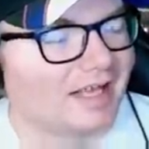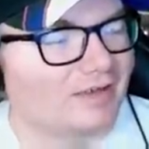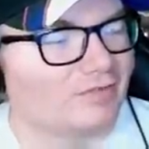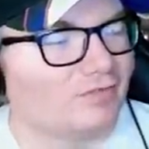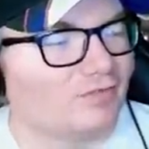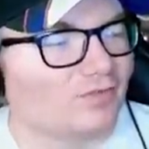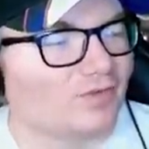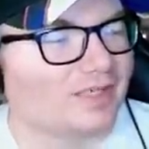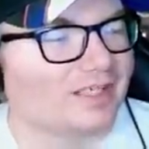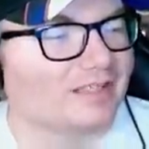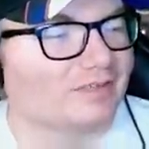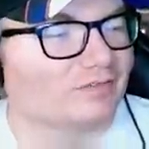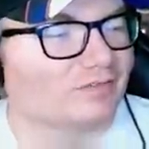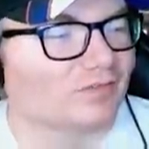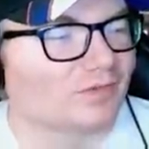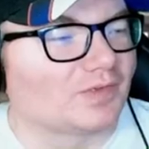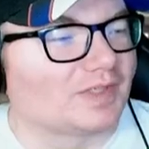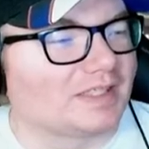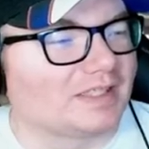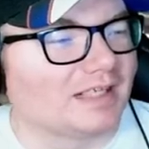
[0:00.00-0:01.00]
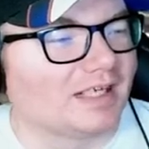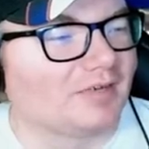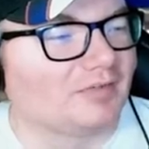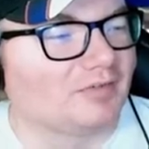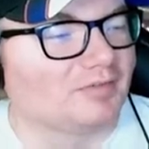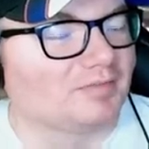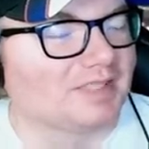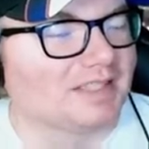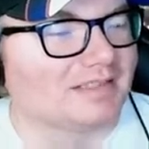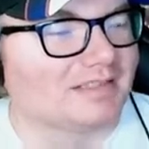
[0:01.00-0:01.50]
Halfway at 49
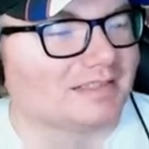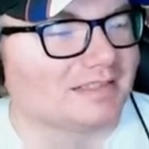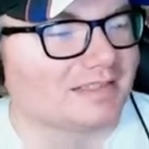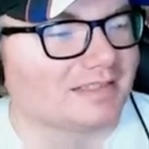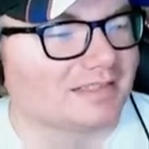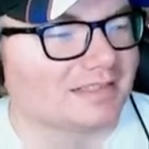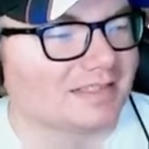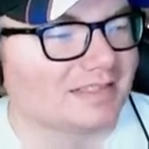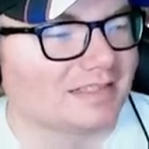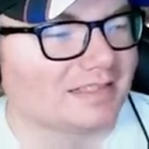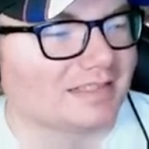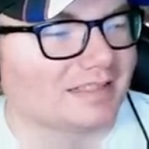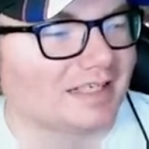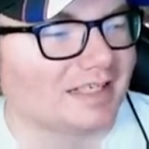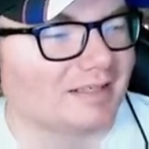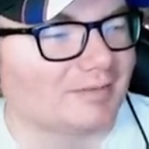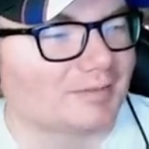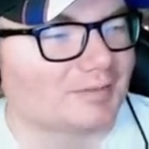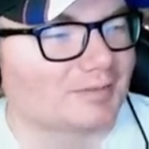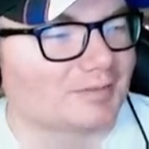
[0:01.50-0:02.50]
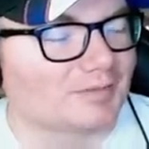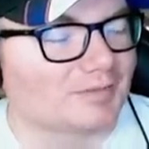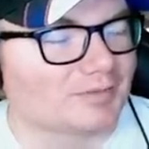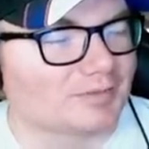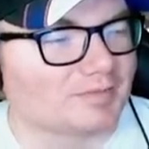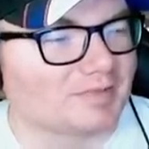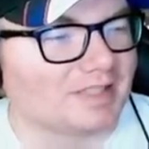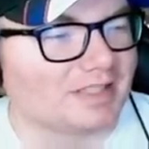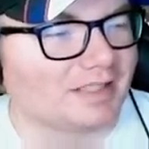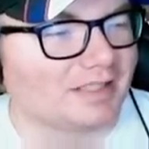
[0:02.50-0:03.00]
would mean 16 laps, which
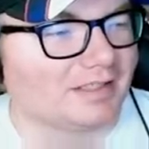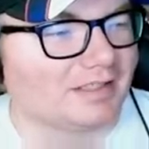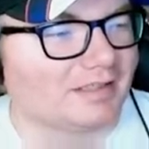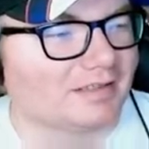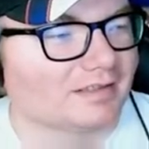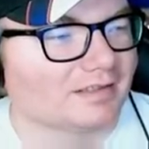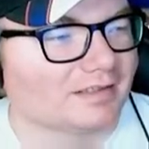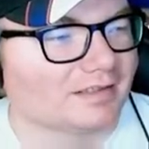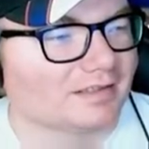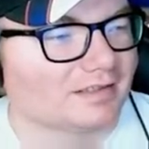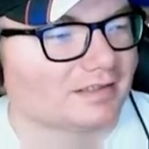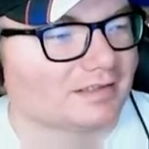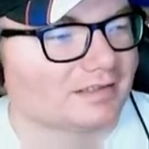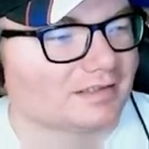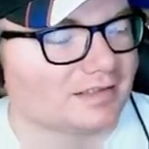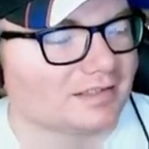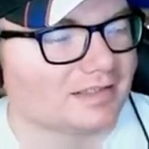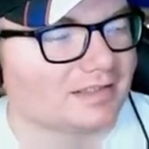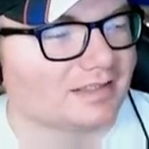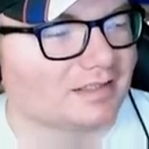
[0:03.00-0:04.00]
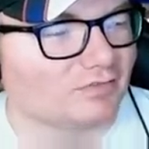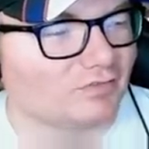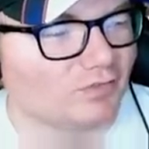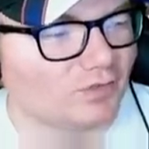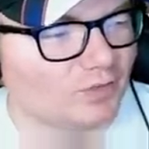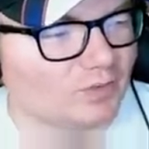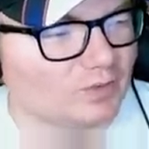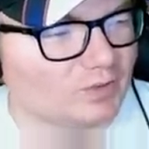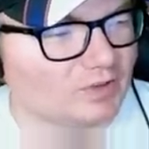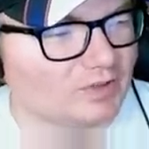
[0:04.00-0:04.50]
would be
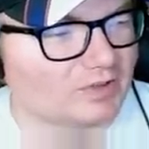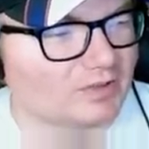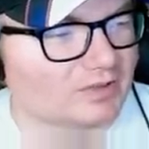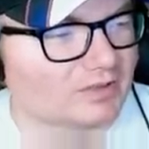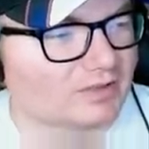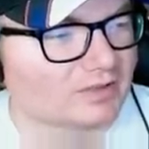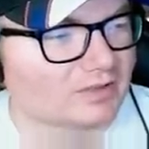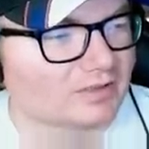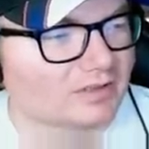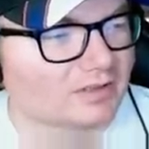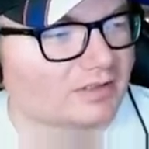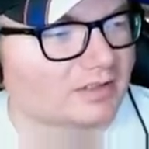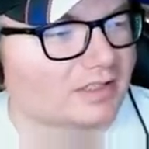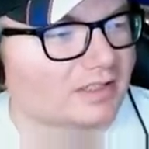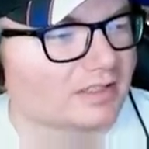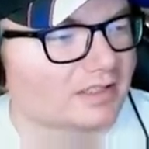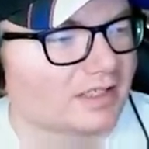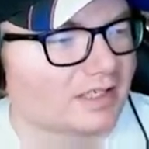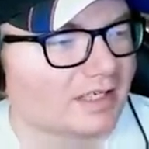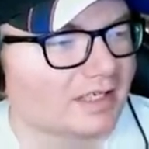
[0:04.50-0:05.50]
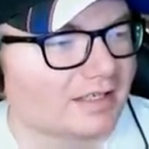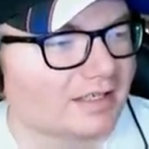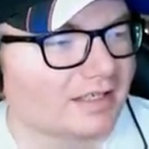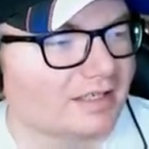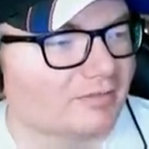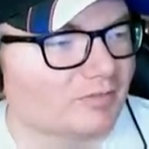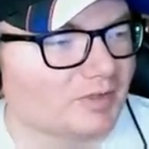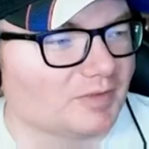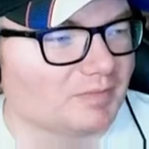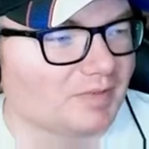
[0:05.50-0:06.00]
64. And
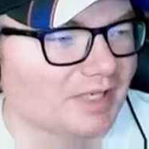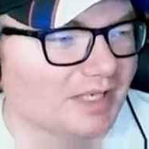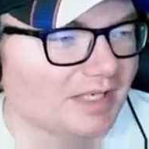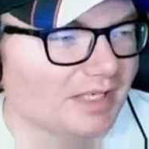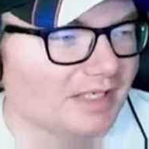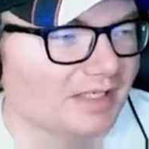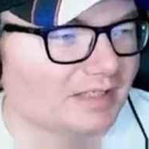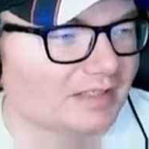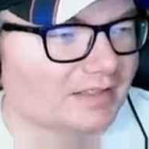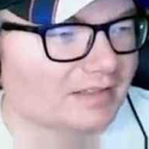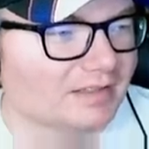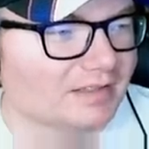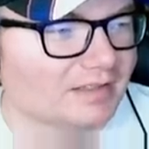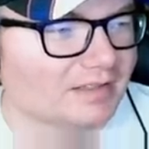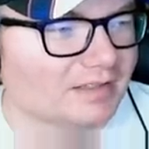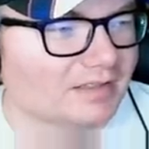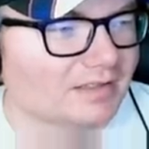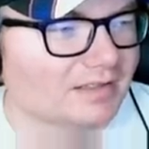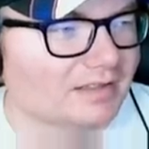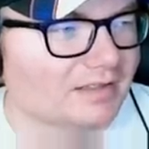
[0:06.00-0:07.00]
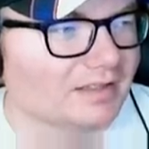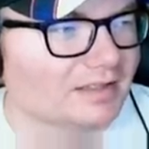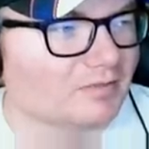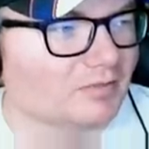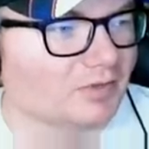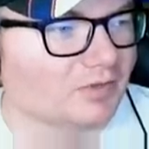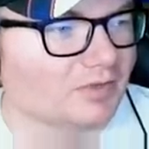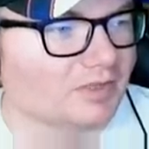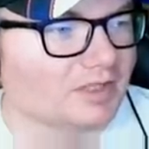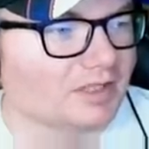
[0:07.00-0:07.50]
then we pit.
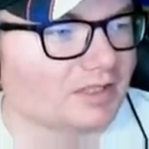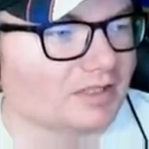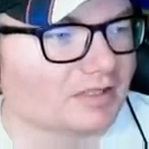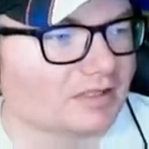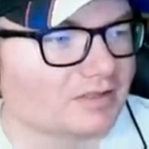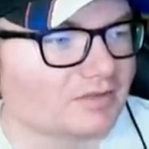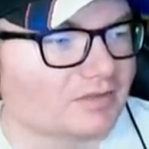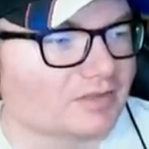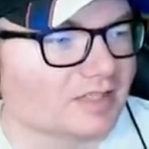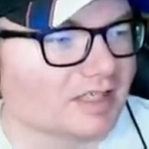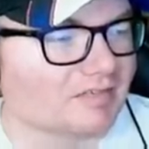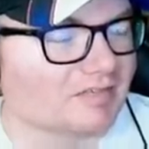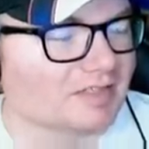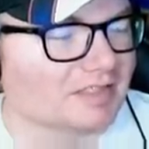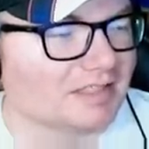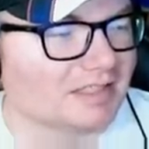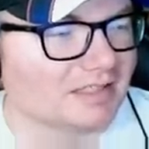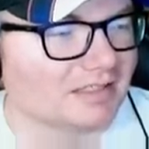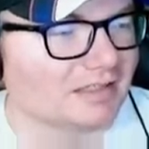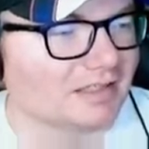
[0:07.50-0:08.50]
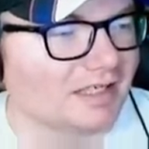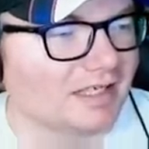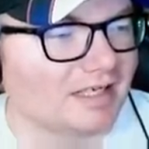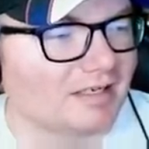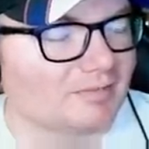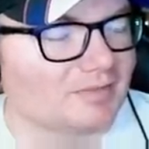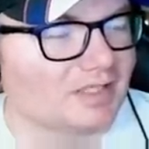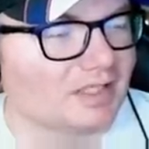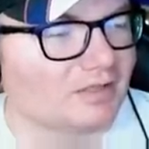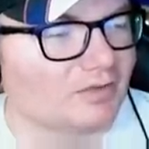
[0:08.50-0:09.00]
And we only got to go 17
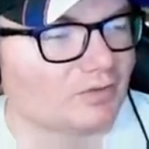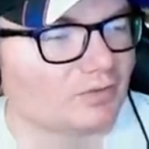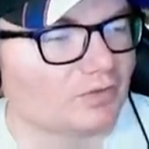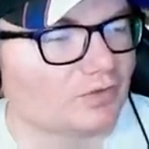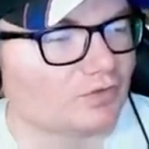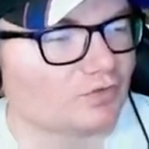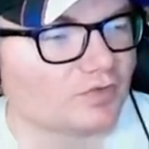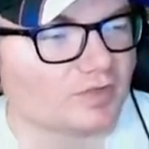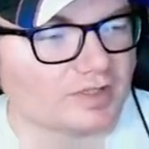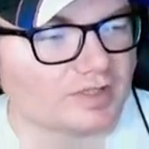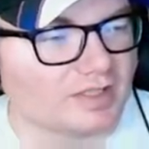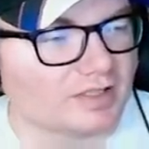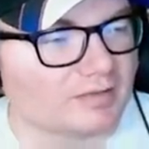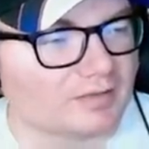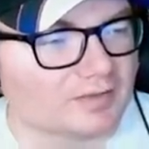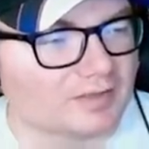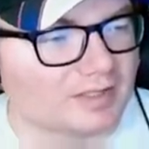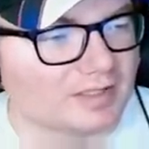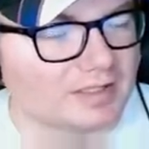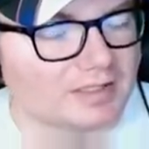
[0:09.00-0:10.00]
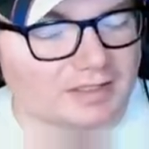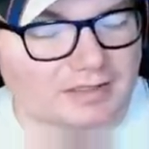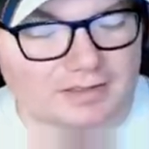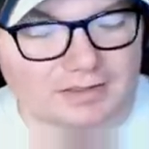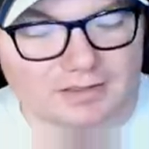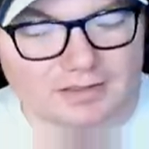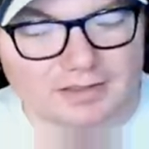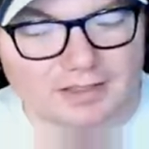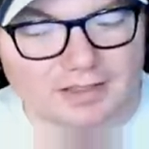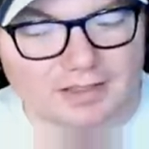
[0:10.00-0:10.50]
laps. I don't know what the frick I was
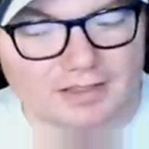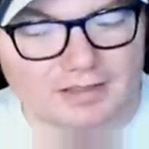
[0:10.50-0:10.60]
thinking,